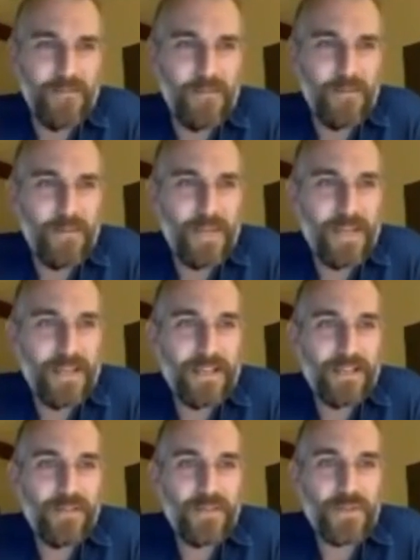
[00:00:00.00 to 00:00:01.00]
For me and
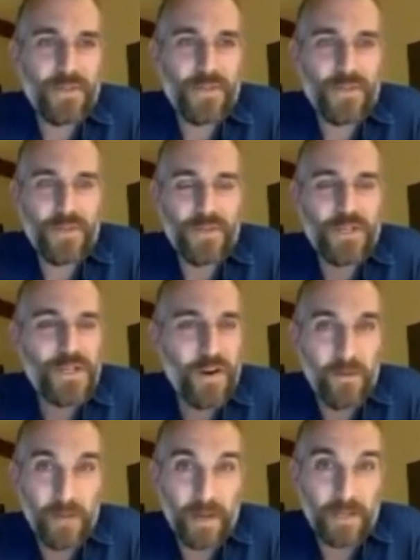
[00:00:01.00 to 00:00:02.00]
the individuals who can
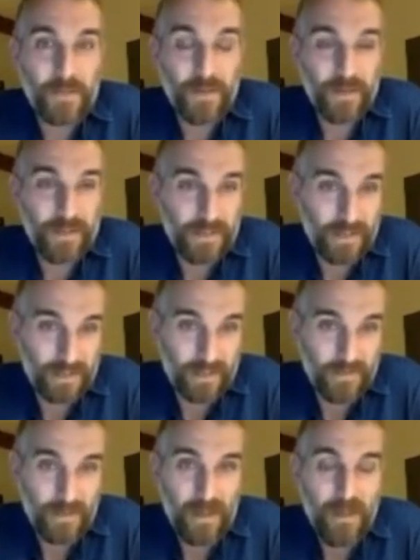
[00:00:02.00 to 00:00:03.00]
share in my experiences,